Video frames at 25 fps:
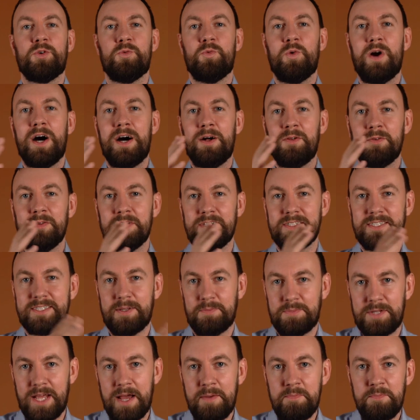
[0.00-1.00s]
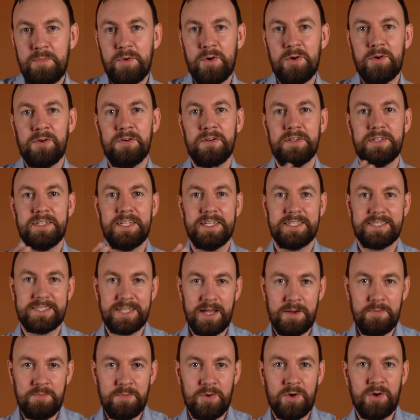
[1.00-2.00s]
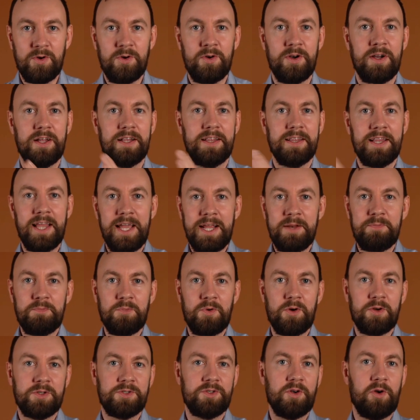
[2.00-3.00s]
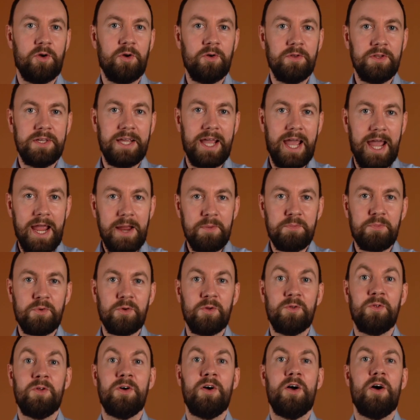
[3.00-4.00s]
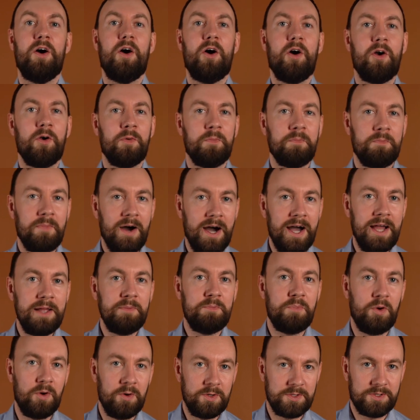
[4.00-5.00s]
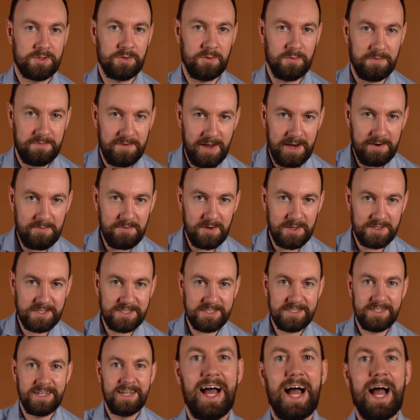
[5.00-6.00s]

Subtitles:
while September, December, late March, early April are my personal favorites,